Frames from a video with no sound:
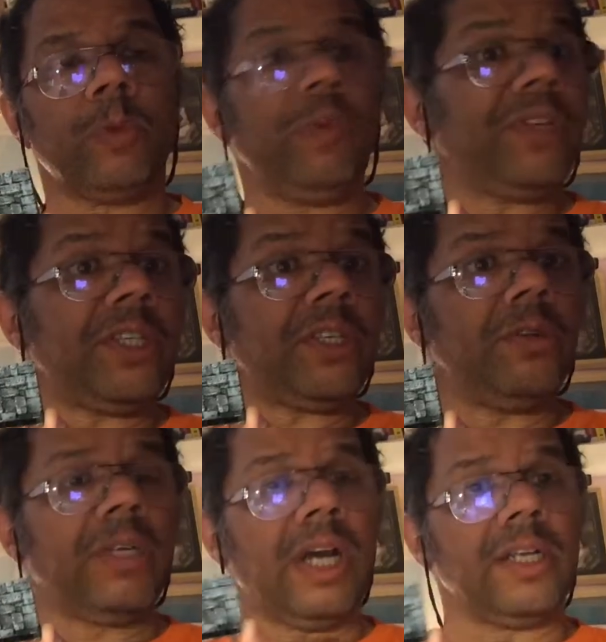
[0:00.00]
We've said just
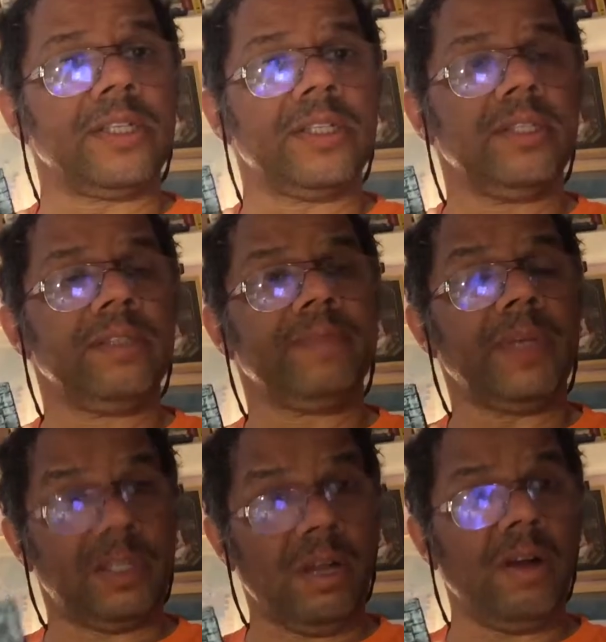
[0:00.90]
two colours,
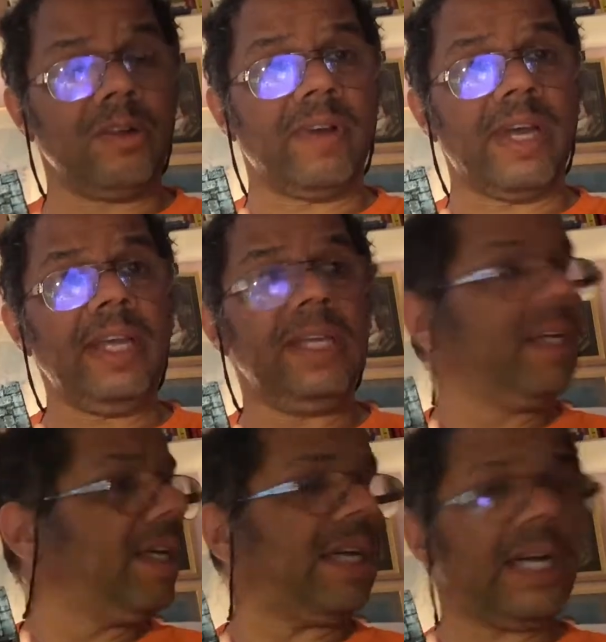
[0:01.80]
a dark grey
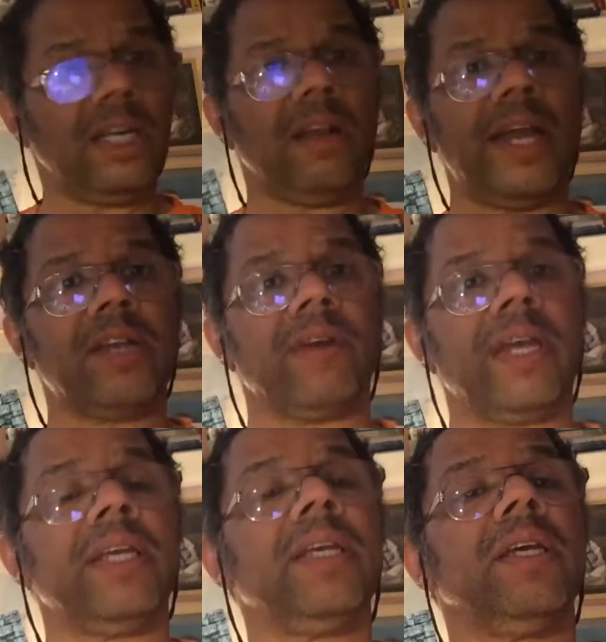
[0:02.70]
and a light
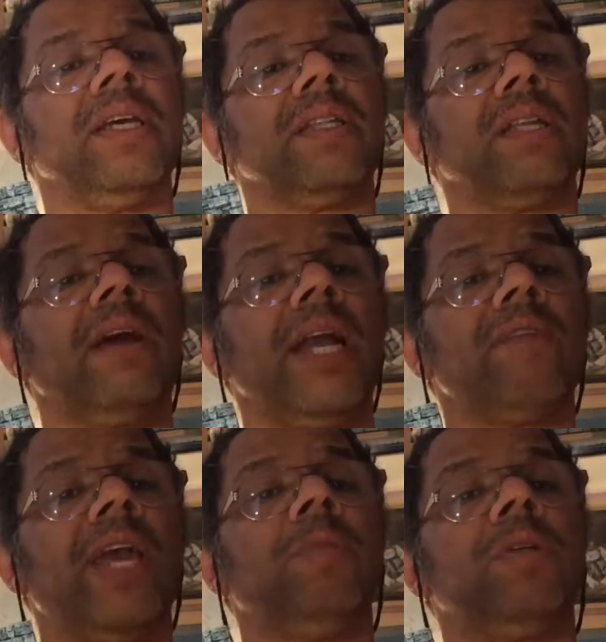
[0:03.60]
grey. The light
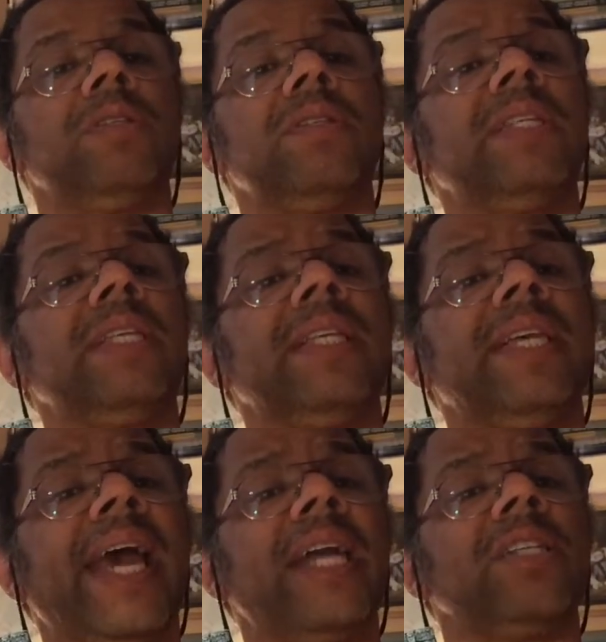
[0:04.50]
grey would
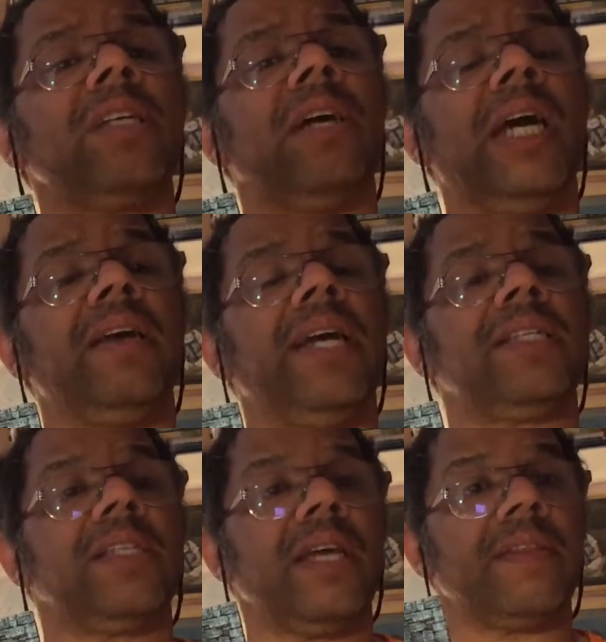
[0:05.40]
catch the
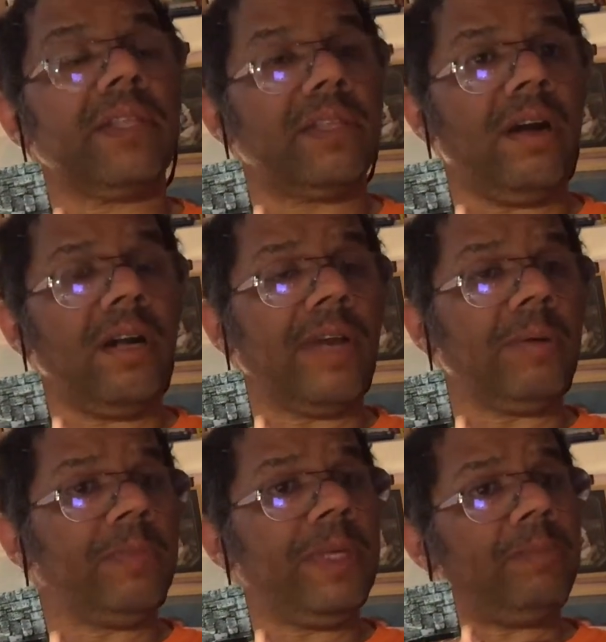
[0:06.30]
highlights, and the dark grey
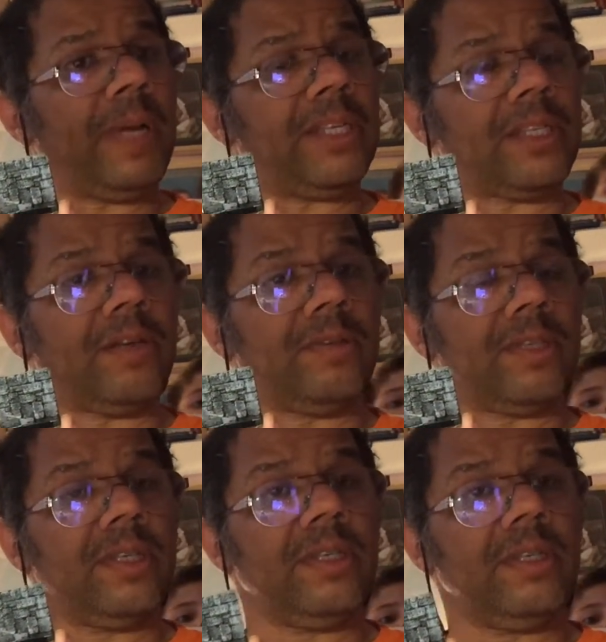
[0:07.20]
would be the base
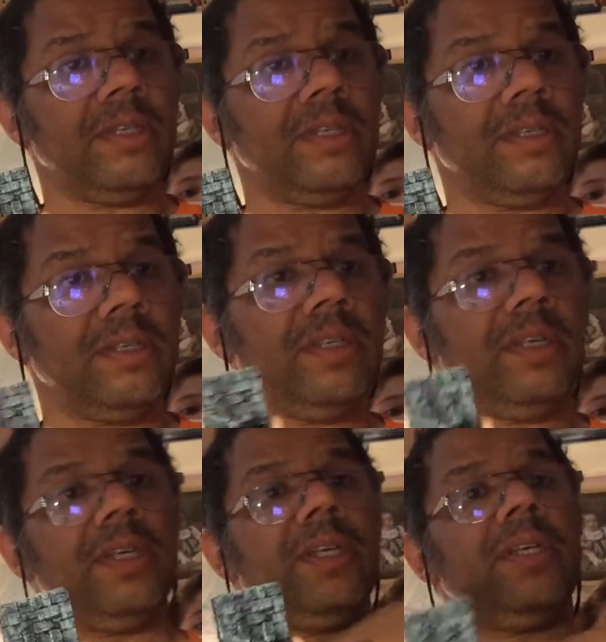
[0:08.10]
coat.
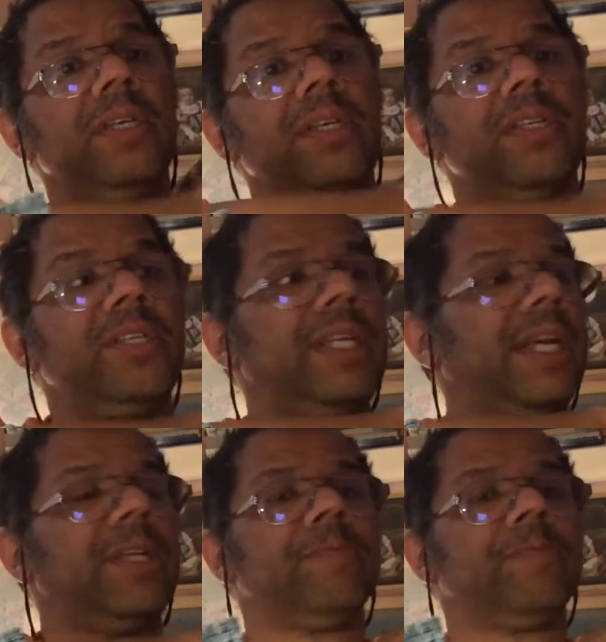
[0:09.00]
Sit down.